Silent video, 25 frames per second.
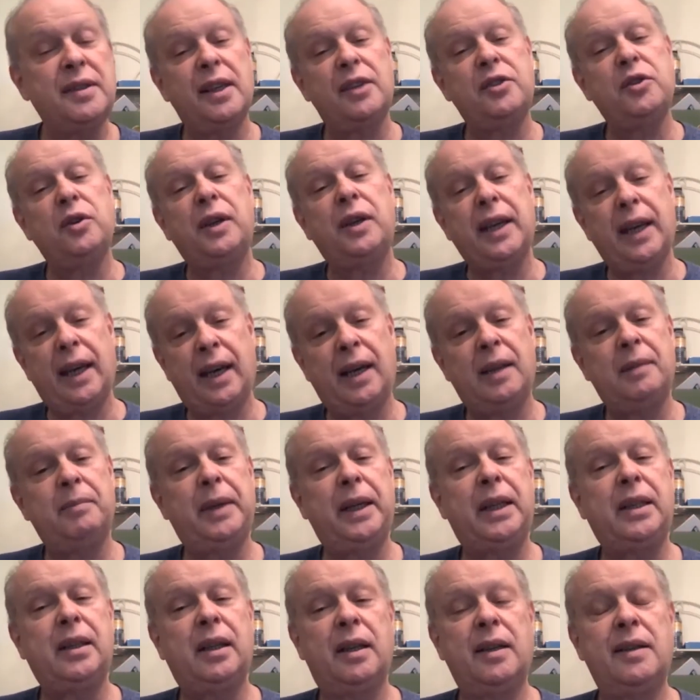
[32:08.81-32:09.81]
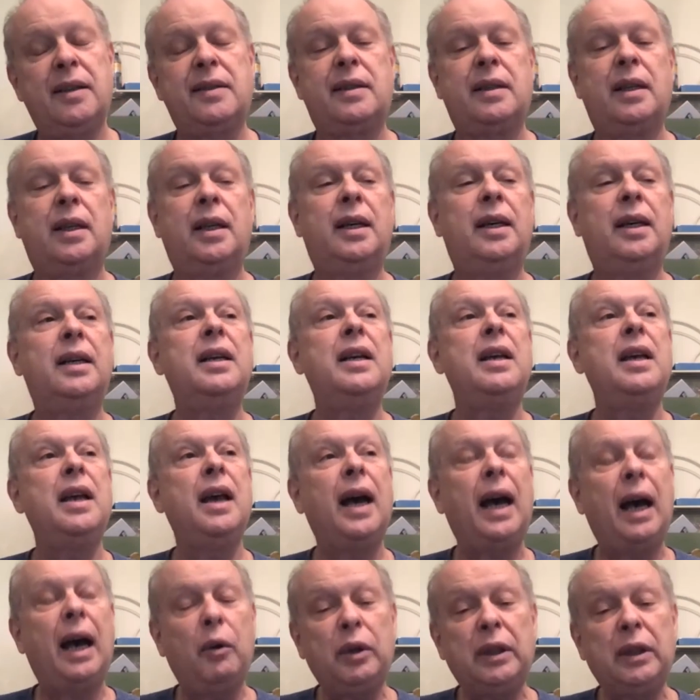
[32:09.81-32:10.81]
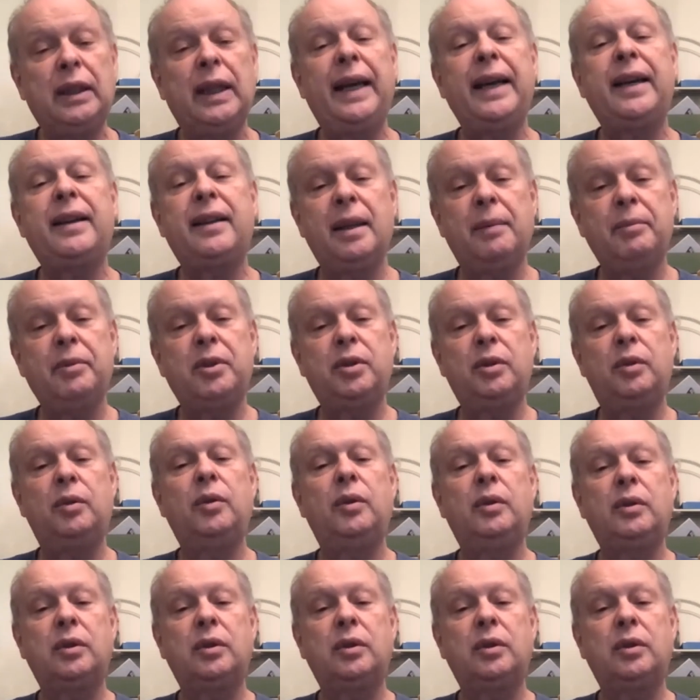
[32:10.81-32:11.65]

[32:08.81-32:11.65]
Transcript: as you can, because uh, I would like them to,